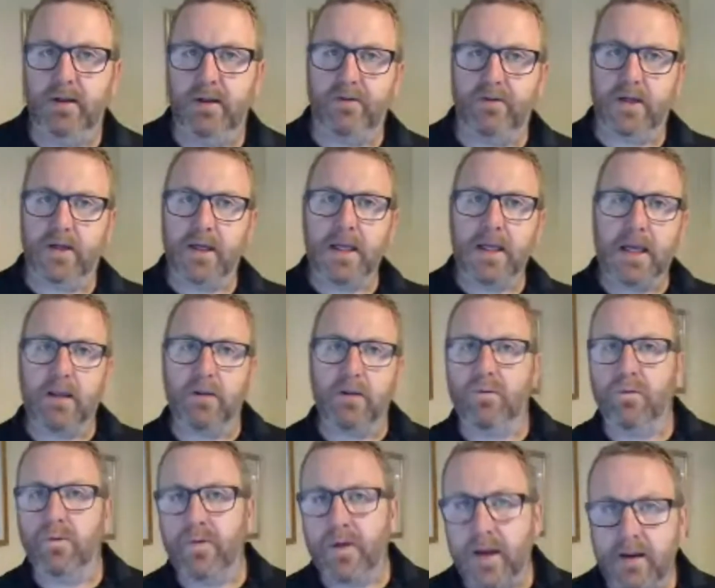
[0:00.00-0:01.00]
If it can get
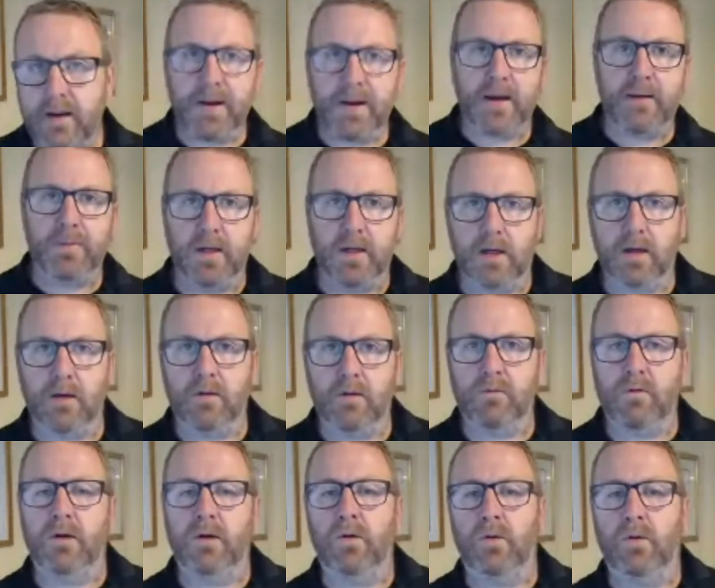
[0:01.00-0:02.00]
through there, maybe it can
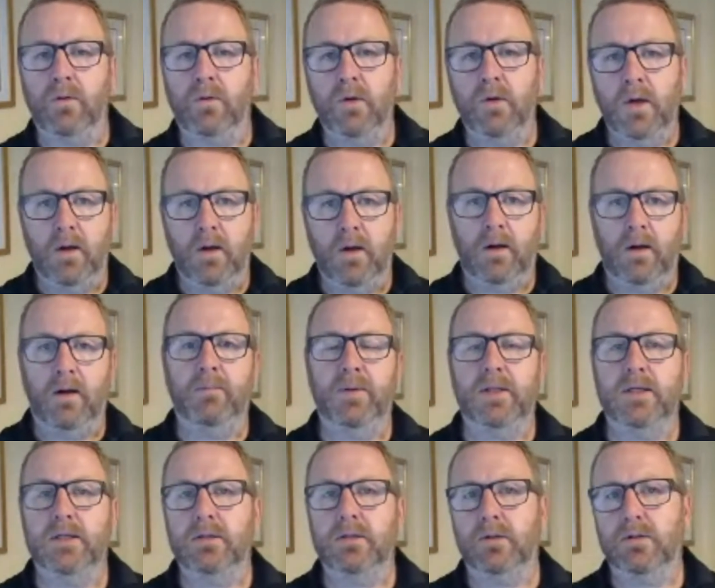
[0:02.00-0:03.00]
run on. But
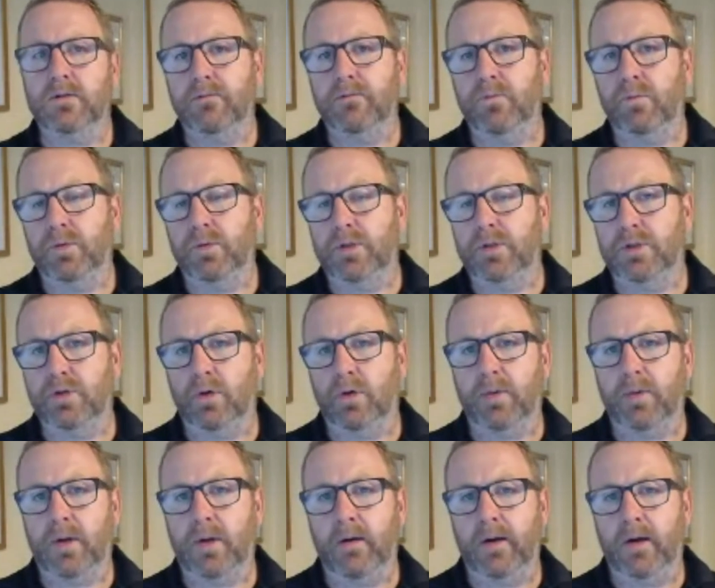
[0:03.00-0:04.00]
there's lots of wood to
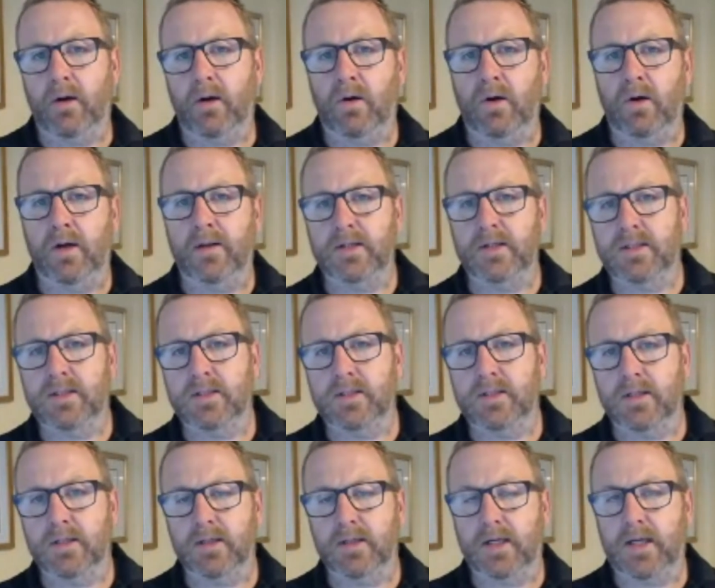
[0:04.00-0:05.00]
chop going higher. This is
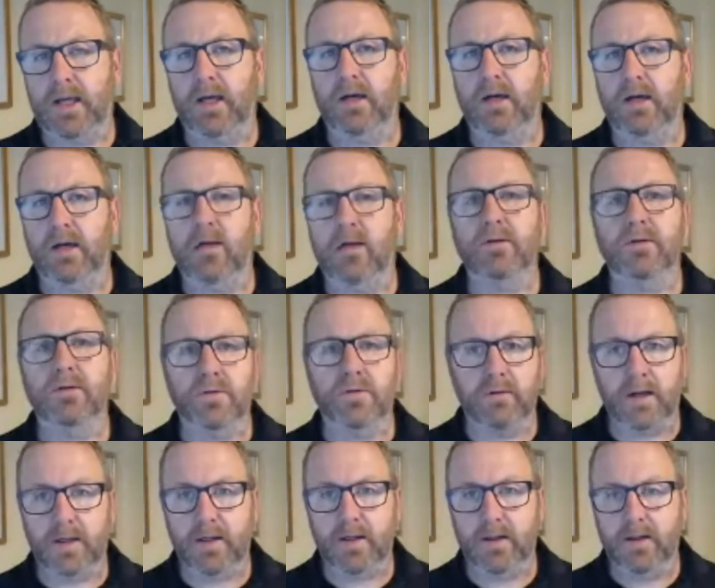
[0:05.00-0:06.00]
a counter trend
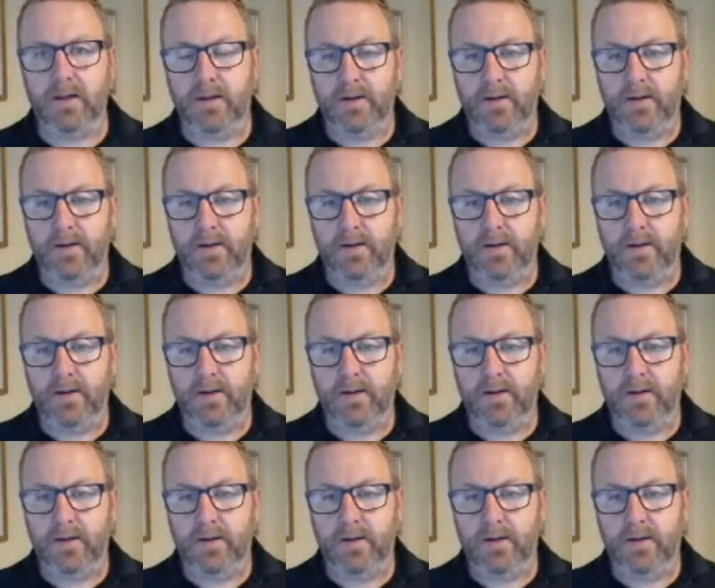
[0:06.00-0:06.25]
rally.